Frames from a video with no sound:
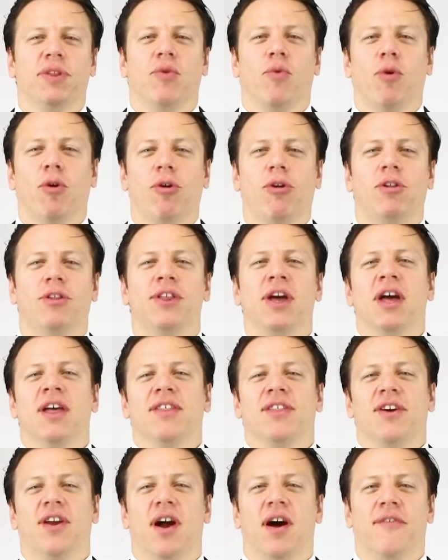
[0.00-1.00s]
in the world
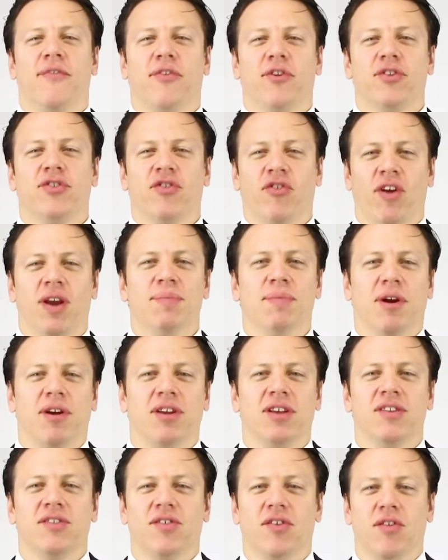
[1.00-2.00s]
that offers
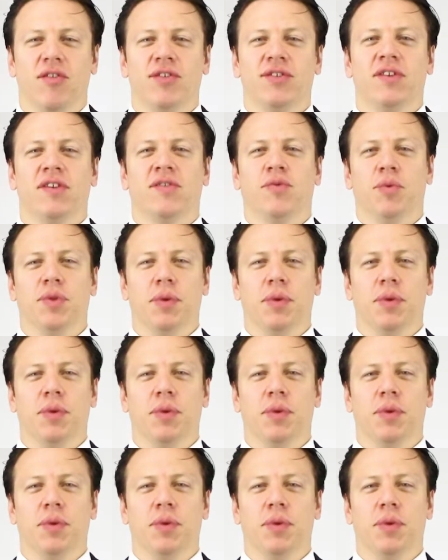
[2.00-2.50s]
trademarking services